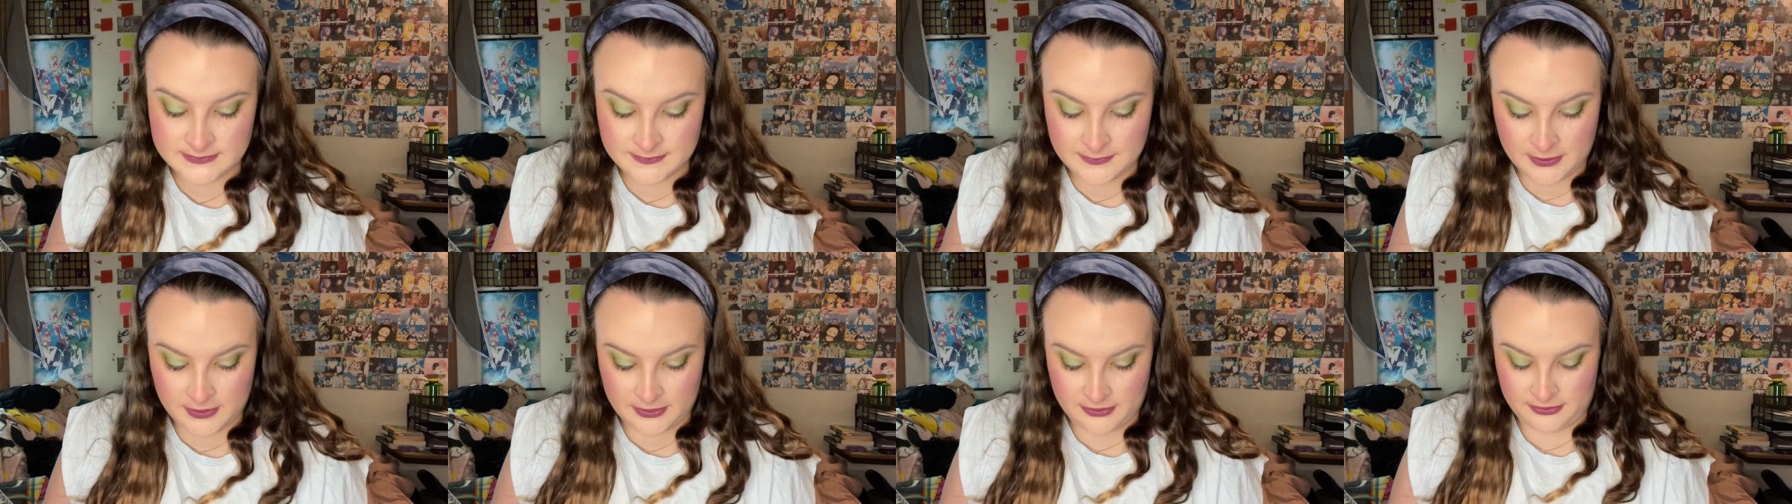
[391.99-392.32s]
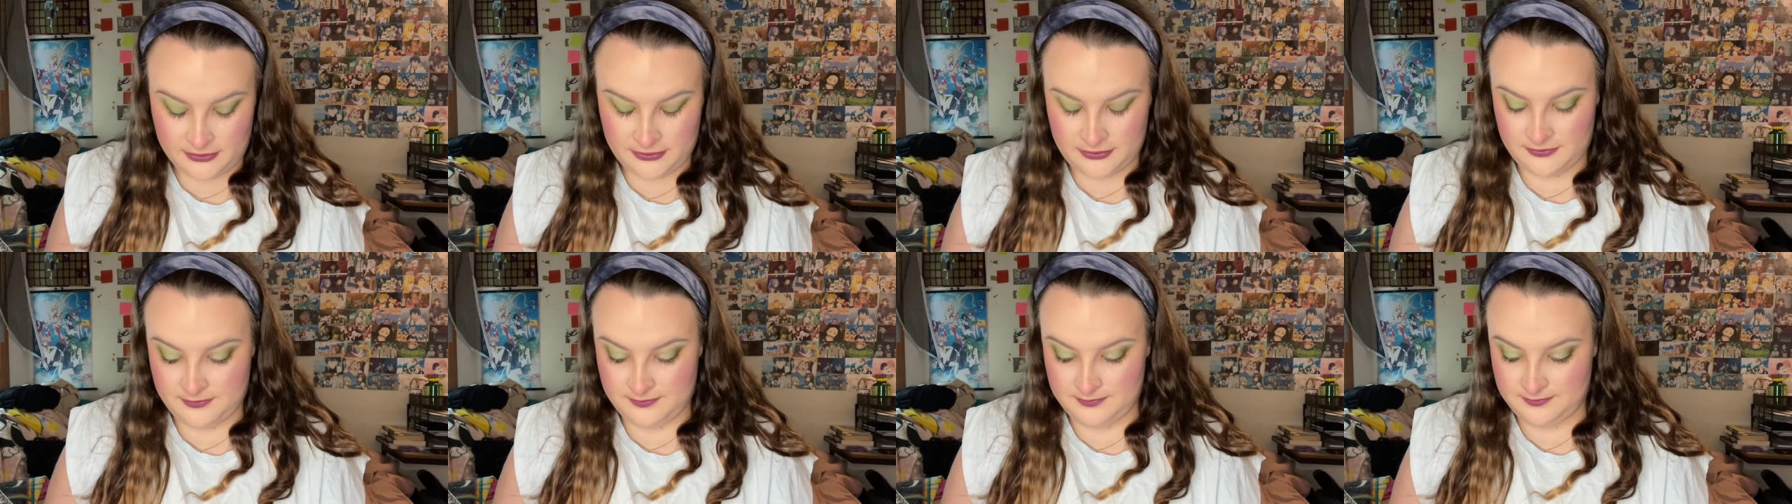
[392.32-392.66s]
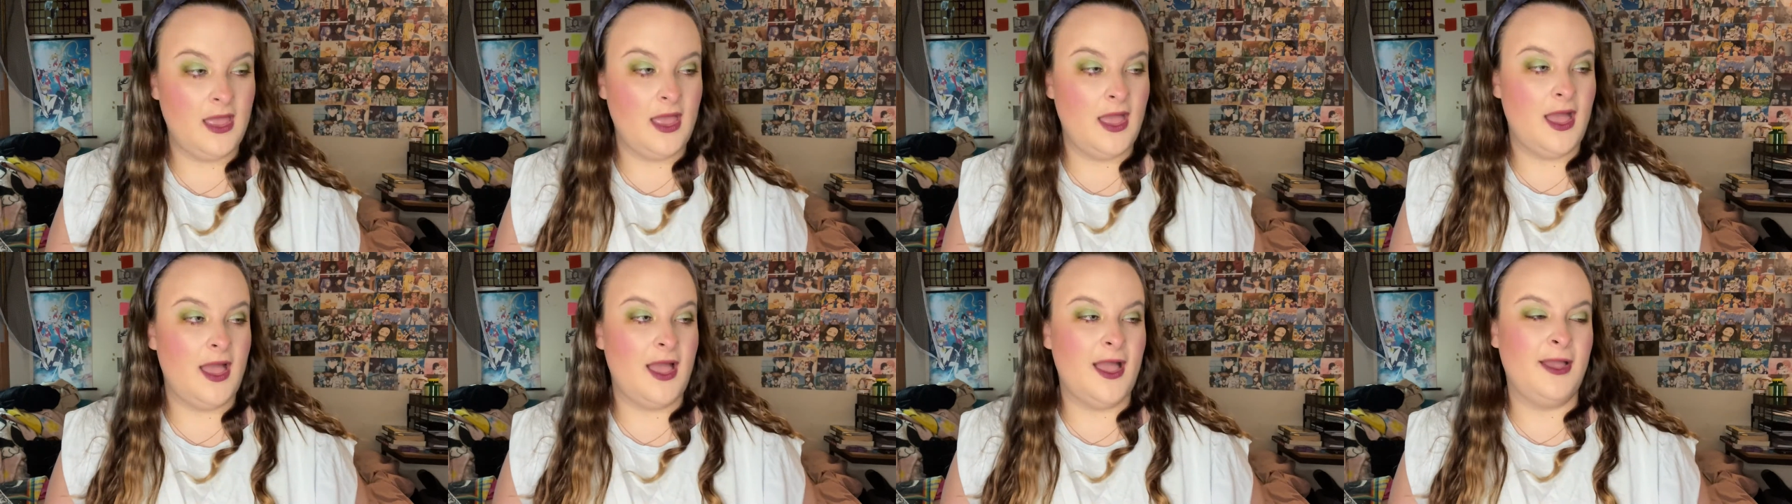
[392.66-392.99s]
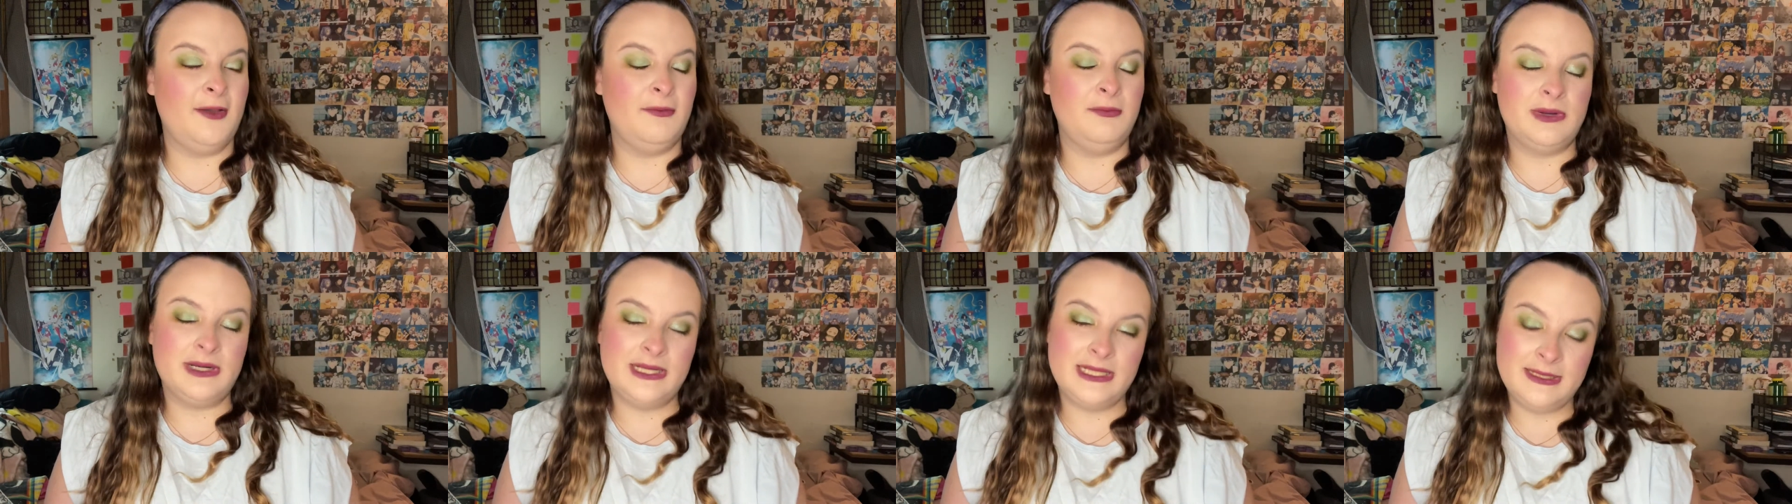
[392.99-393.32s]
month.
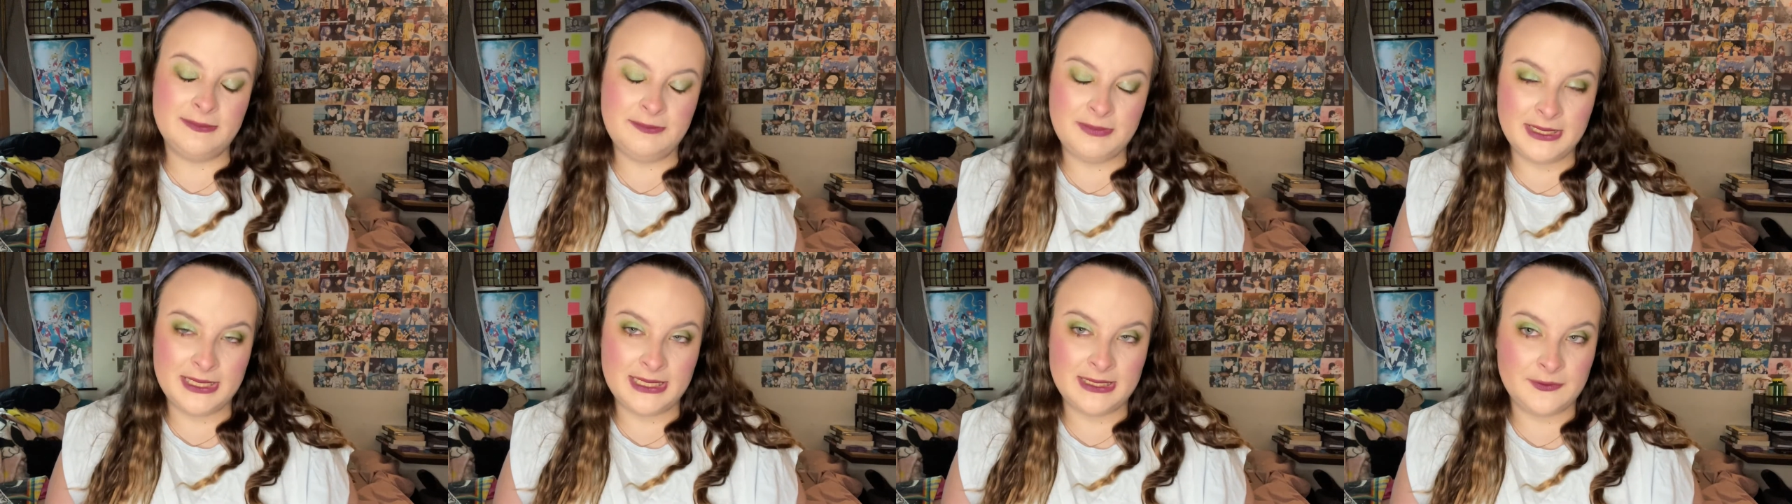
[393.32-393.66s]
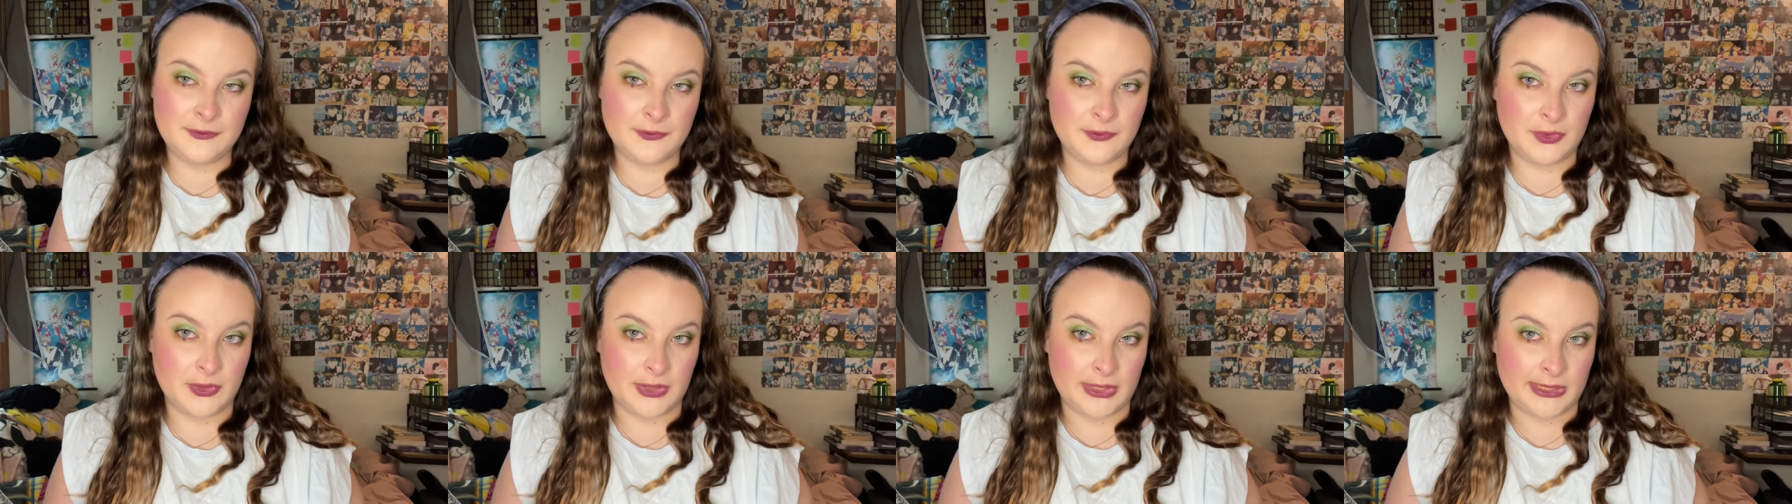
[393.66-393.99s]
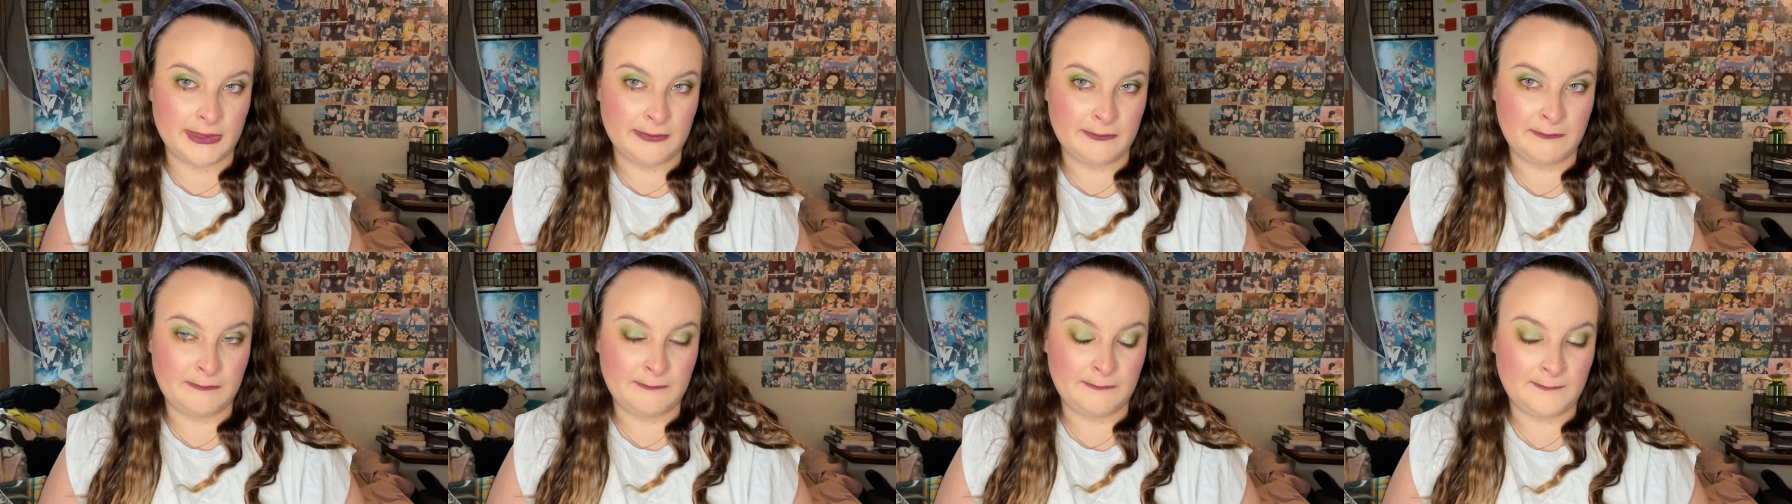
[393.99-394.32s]
I want to hit pan in the green.